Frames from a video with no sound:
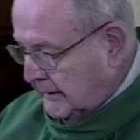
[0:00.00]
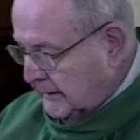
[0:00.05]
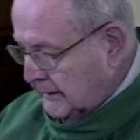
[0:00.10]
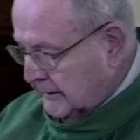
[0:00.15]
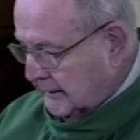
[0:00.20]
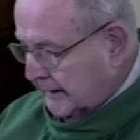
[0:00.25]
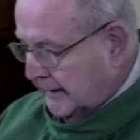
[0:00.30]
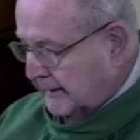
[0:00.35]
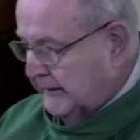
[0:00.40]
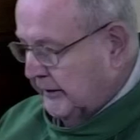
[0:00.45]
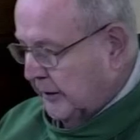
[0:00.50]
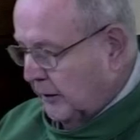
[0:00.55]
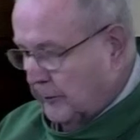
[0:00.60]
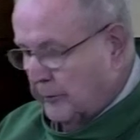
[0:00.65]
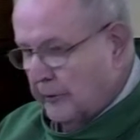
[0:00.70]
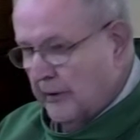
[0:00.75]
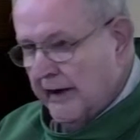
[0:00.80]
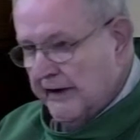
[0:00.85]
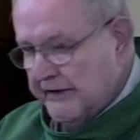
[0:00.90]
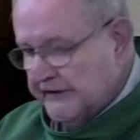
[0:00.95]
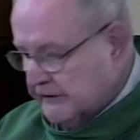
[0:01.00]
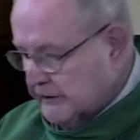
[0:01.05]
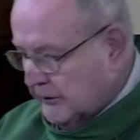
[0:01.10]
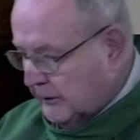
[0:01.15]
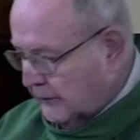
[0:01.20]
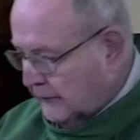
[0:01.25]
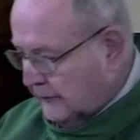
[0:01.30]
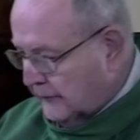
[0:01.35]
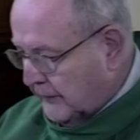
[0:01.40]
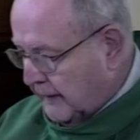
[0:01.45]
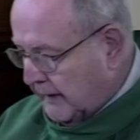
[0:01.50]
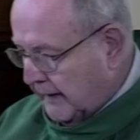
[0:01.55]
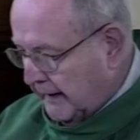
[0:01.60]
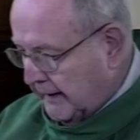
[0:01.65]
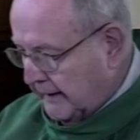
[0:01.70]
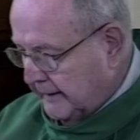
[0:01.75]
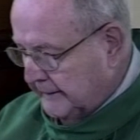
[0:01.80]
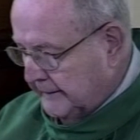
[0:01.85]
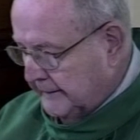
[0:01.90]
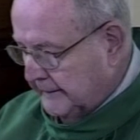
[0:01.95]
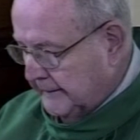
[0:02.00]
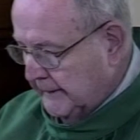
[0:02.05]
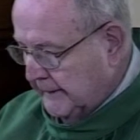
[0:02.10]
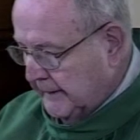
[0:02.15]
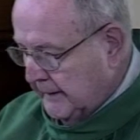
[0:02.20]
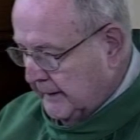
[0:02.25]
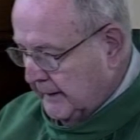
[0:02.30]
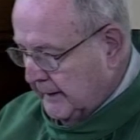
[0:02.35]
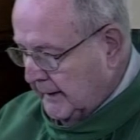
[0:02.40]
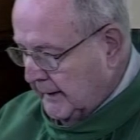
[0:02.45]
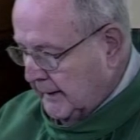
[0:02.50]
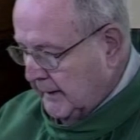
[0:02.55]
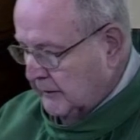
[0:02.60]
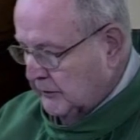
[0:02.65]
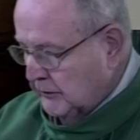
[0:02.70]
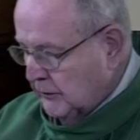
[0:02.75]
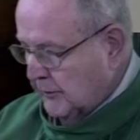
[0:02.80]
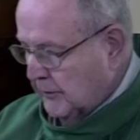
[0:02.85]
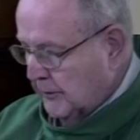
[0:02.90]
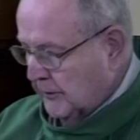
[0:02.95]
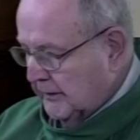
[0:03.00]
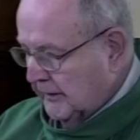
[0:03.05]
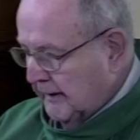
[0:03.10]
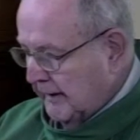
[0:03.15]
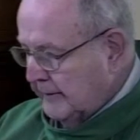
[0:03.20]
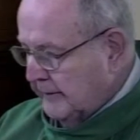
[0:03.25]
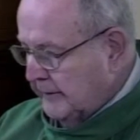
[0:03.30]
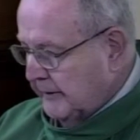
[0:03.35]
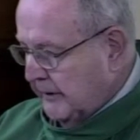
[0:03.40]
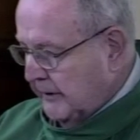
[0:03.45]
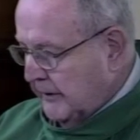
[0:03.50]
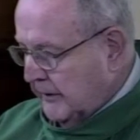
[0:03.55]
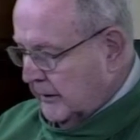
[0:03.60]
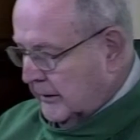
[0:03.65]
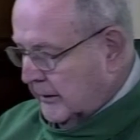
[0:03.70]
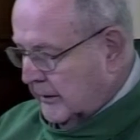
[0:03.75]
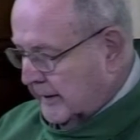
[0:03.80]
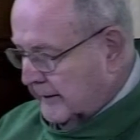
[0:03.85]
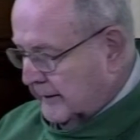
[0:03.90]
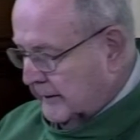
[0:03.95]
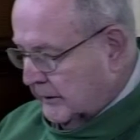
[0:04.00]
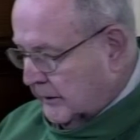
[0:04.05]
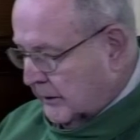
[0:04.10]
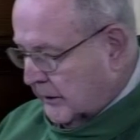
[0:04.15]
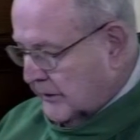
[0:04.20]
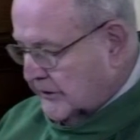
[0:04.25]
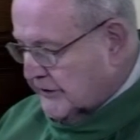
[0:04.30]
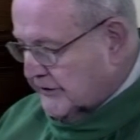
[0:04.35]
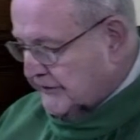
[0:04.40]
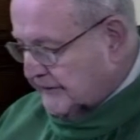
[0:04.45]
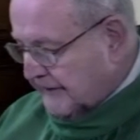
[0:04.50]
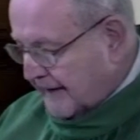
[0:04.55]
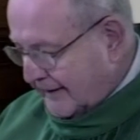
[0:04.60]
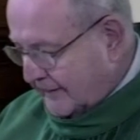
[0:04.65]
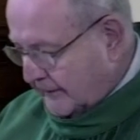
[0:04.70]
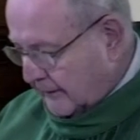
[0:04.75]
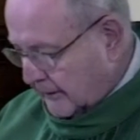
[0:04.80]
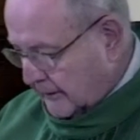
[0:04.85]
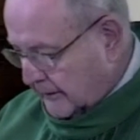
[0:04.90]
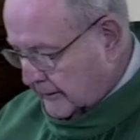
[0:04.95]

to let the oppressed go free, to proclaim the year of the Lord's favor."